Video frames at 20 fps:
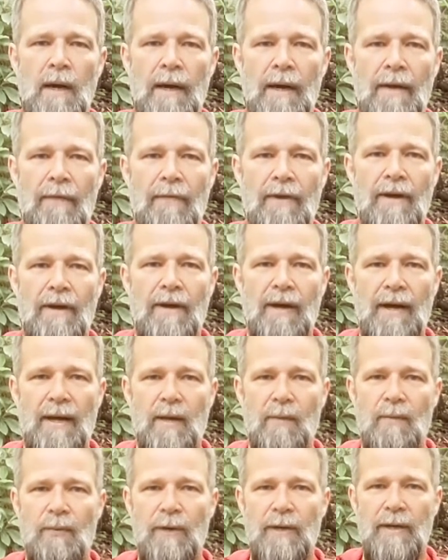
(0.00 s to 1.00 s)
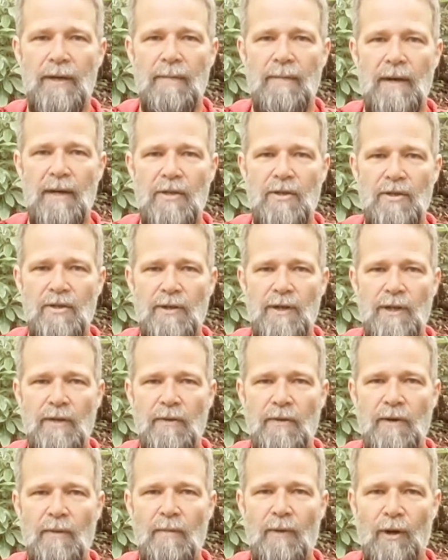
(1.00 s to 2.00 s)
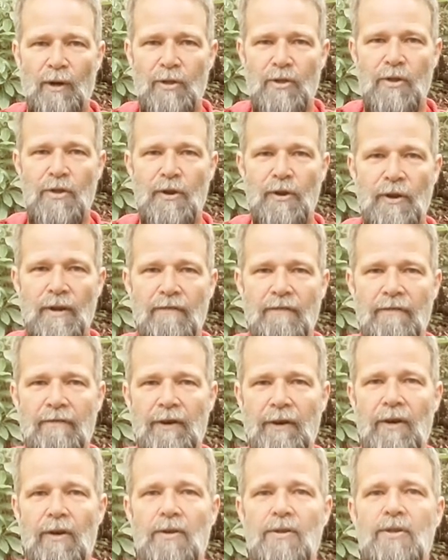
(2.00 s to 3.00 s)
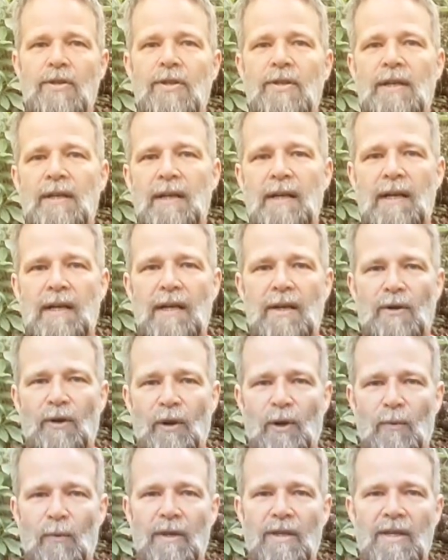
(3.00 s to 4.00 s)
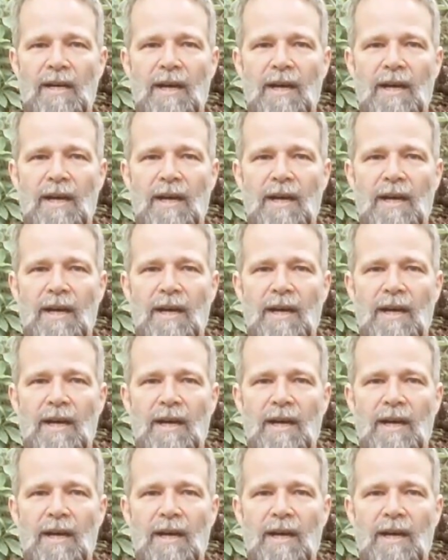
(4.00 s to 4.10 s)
And then I completed my journey on March 31st in Erwin,